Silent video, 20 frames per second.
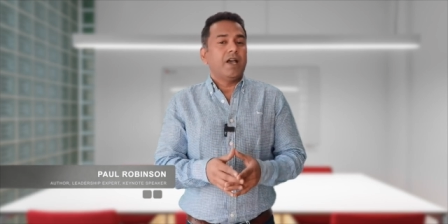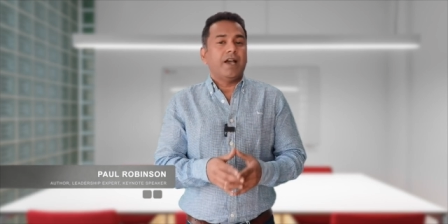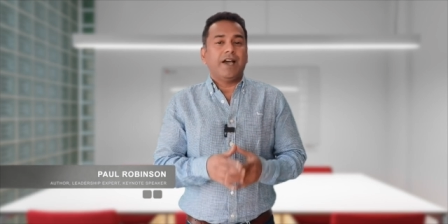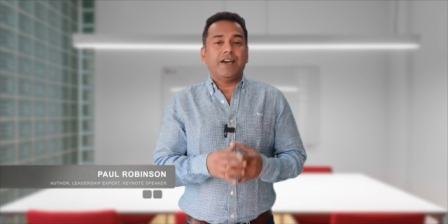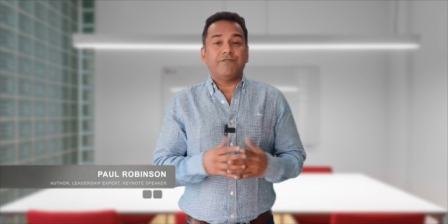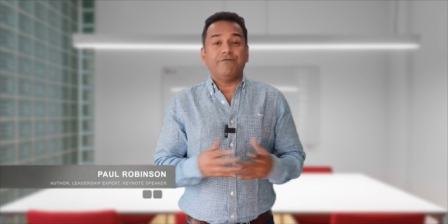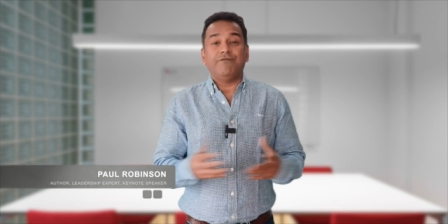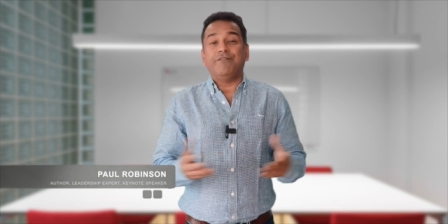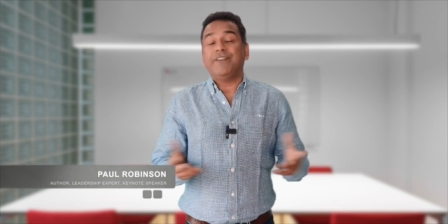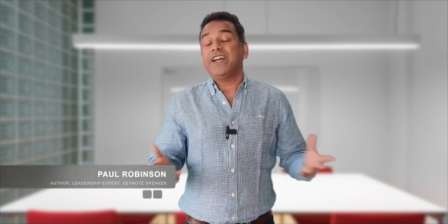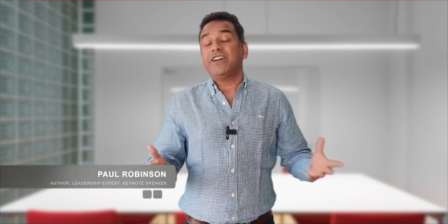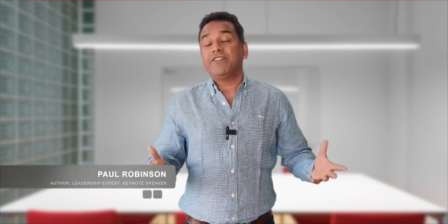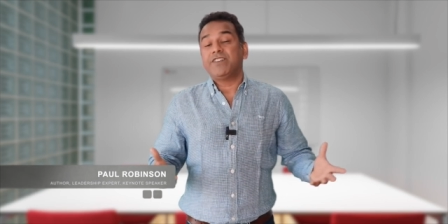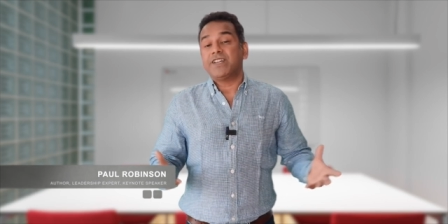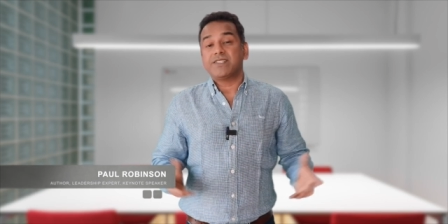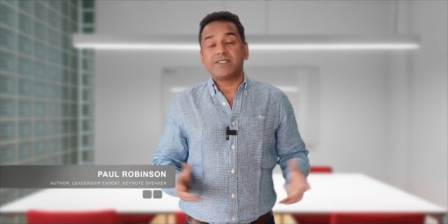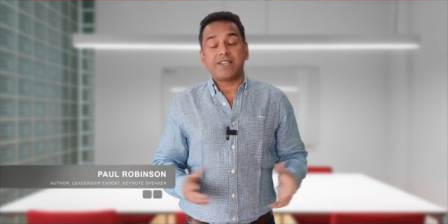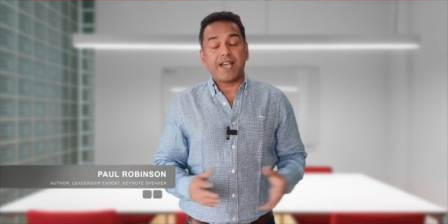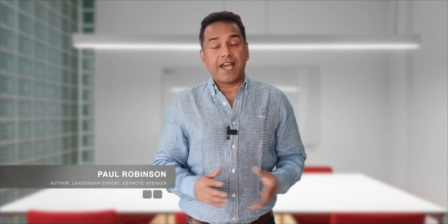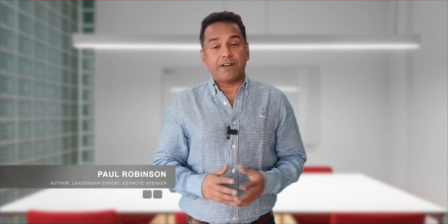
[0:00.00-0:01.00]
at
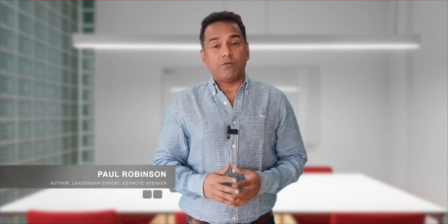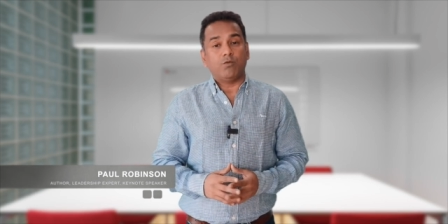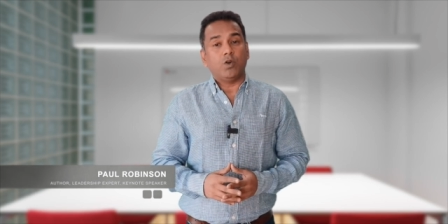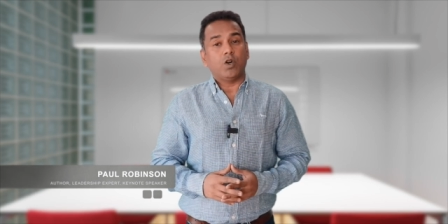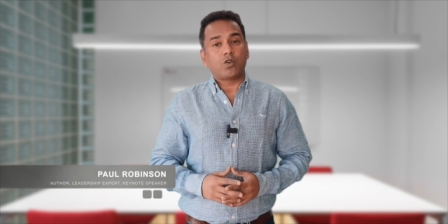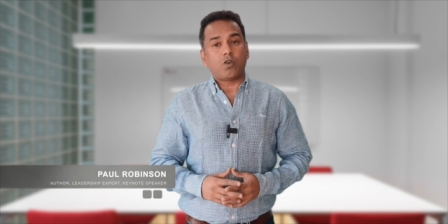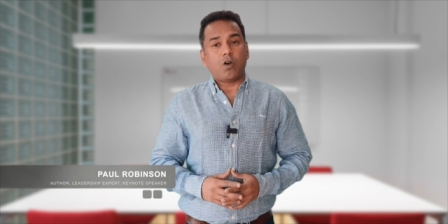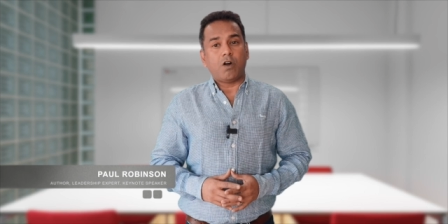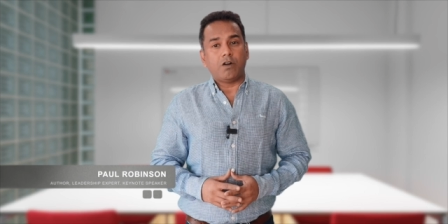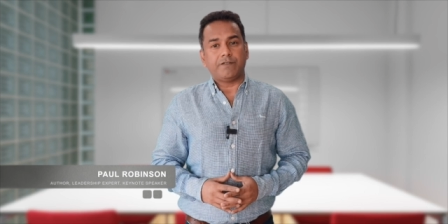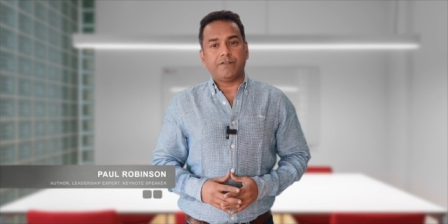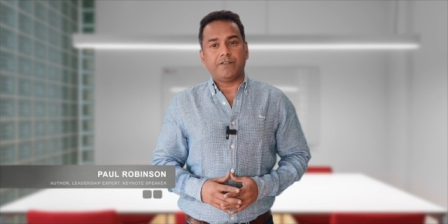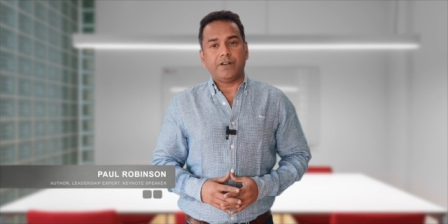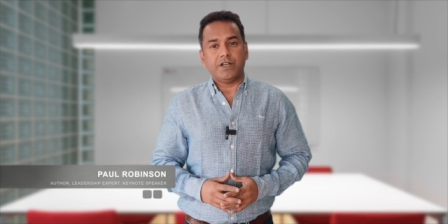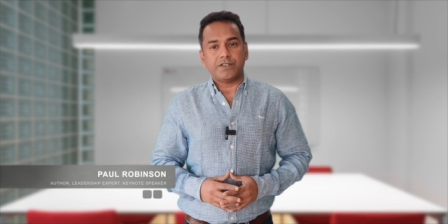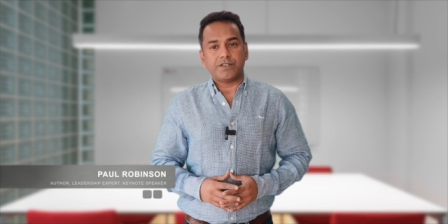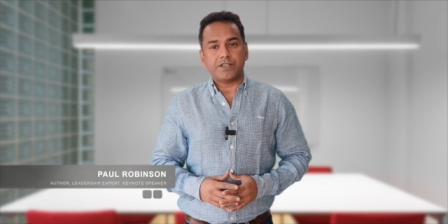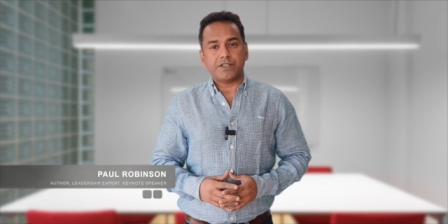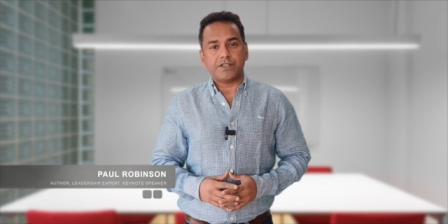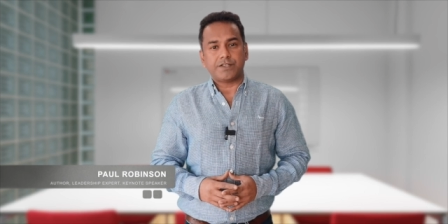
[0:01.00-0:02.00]
various annual
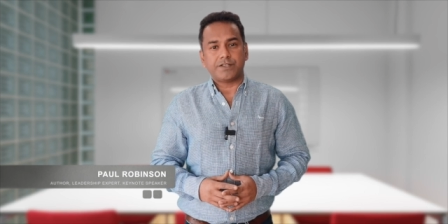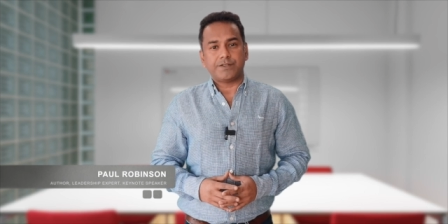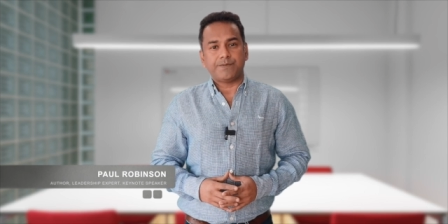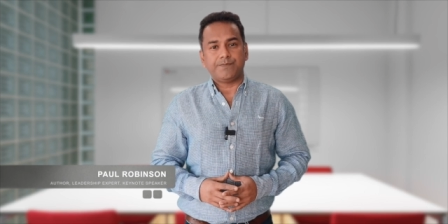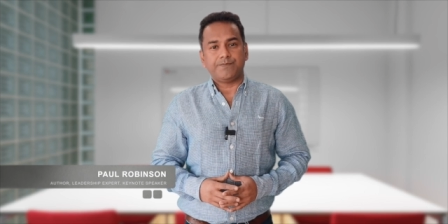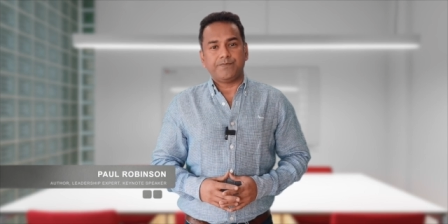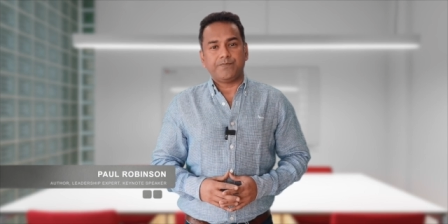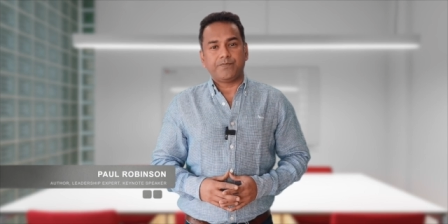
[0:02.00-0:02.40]
conferences.